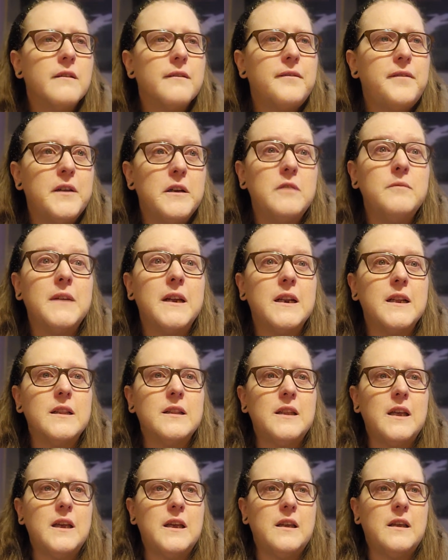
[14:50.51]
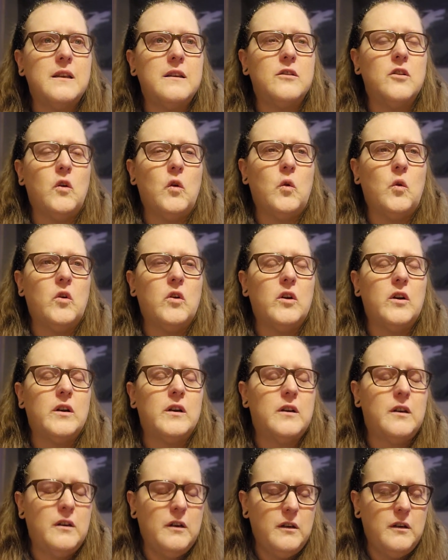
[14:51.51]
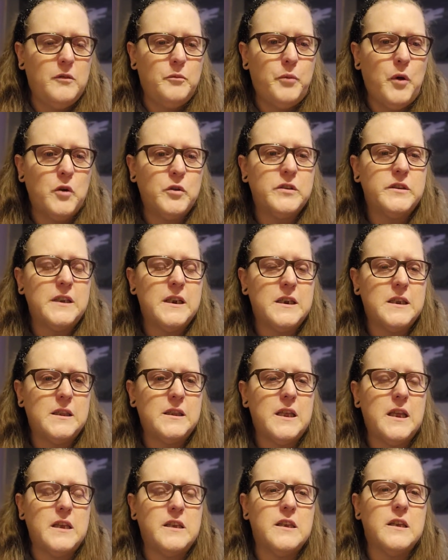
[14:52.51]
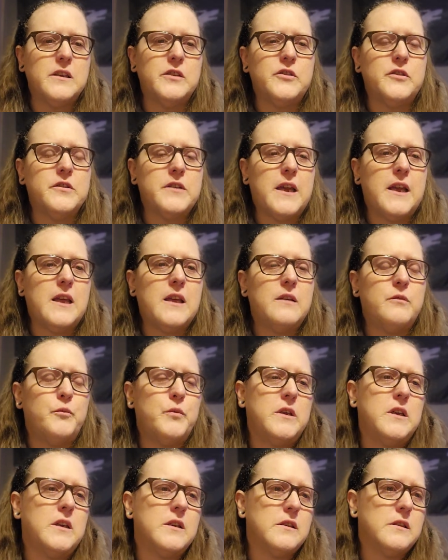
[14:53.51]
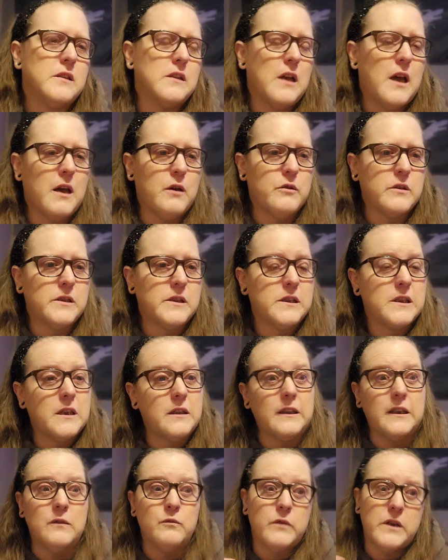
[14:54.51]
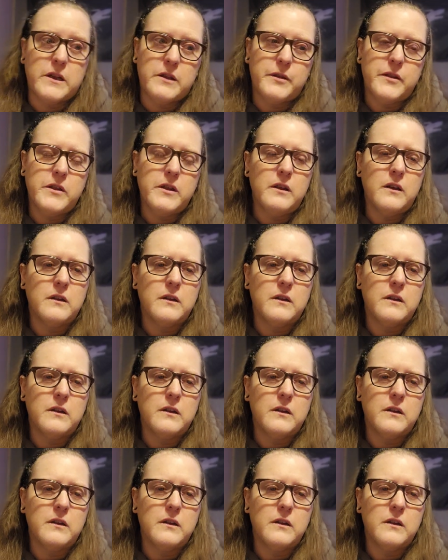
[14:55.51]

film anything or post anything yesterday because I was dealing with